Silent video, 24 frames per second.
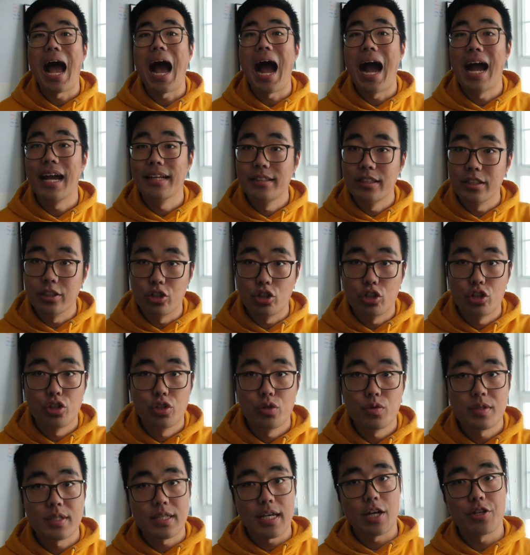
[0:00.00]
I did
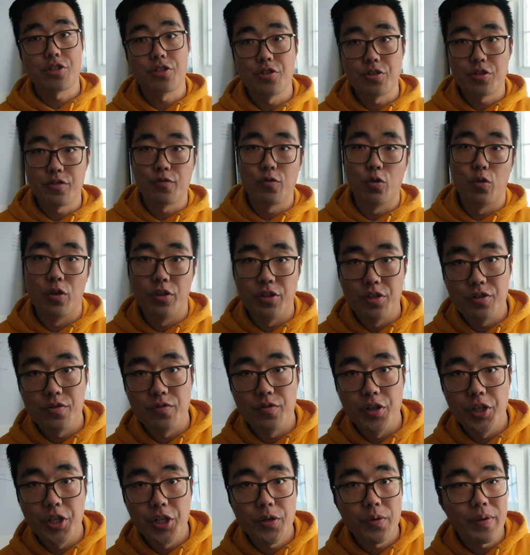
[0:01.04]
2 sessions for this
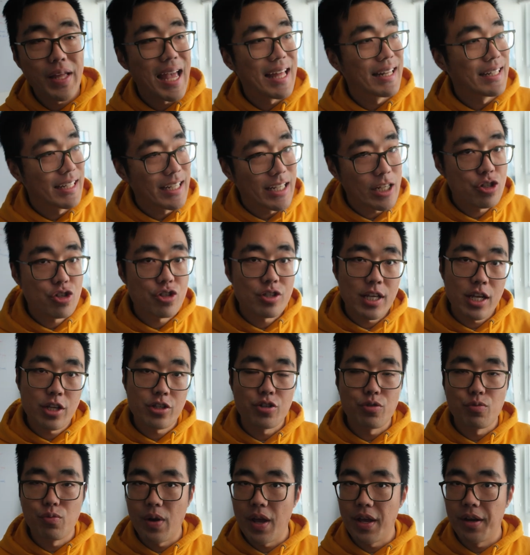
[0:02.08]
video and each
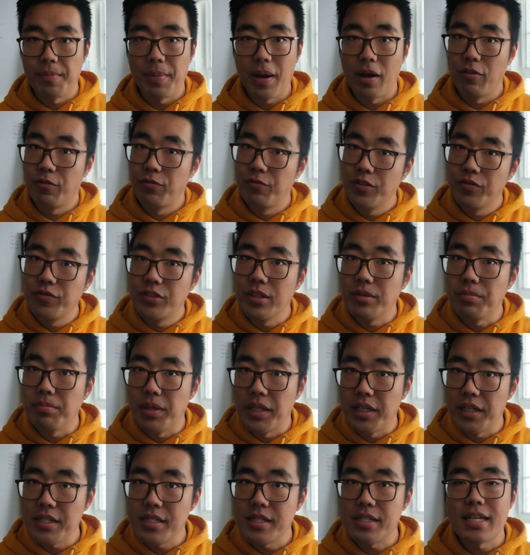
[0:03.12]
session ran about 15
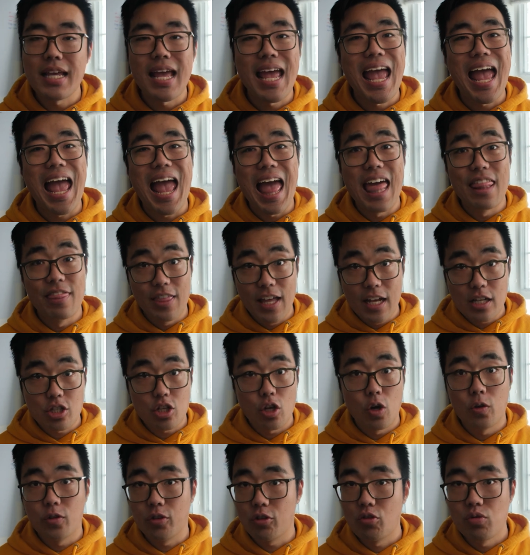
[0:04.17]
minutes. And that's
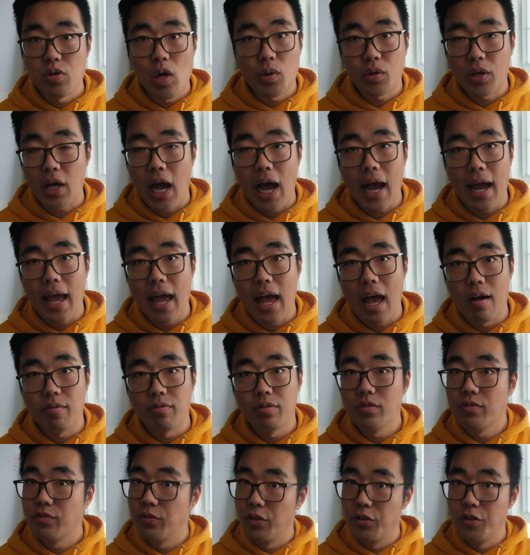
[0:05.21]
all the quota I
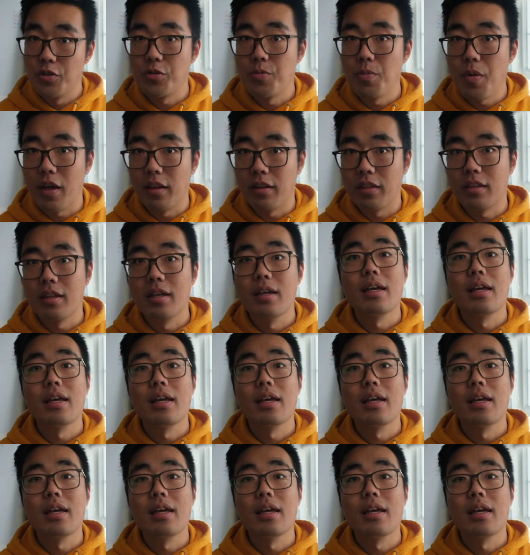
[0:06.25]
have for this month.